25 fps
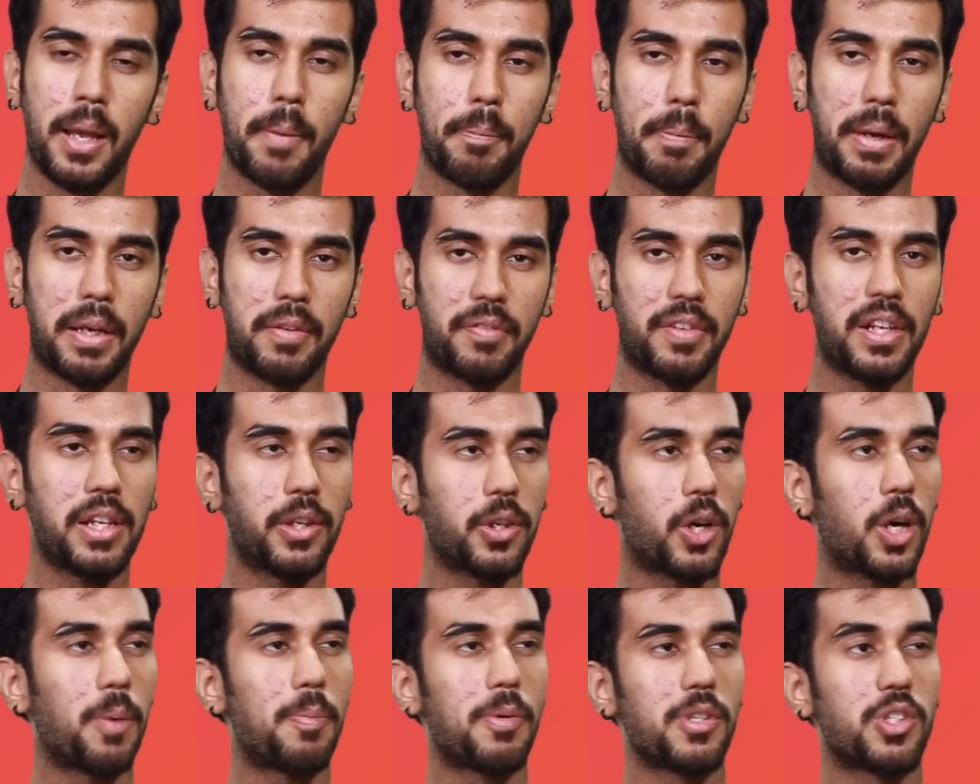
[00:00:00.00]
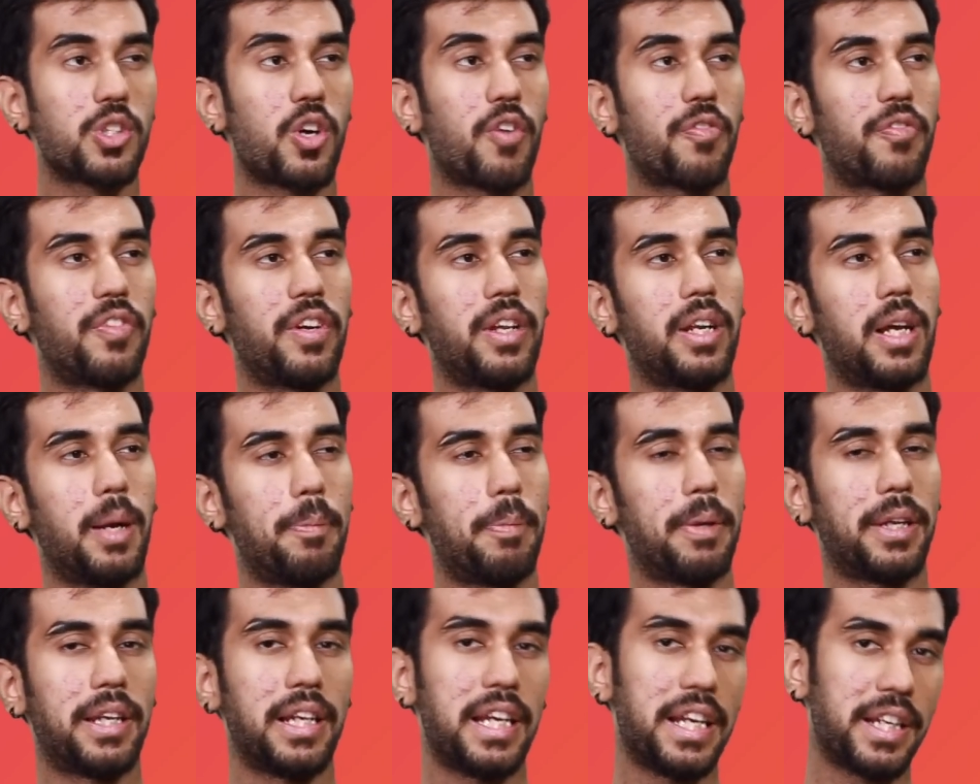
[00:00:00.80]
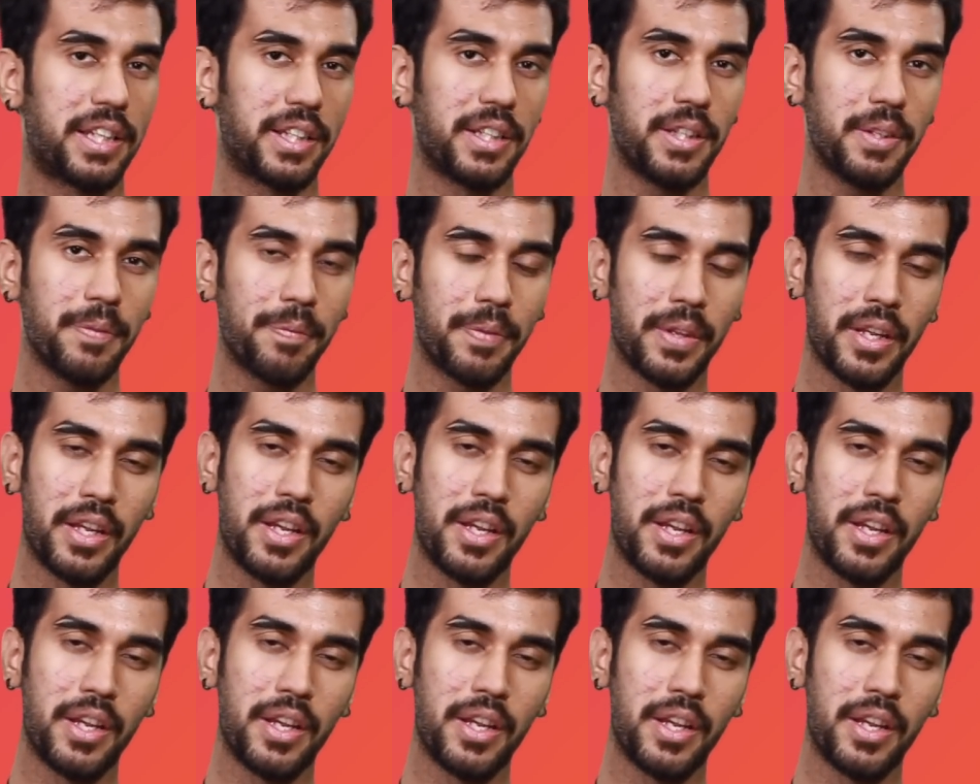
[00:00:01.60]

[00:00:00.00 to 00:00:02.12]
But we'll talk about software a bit later.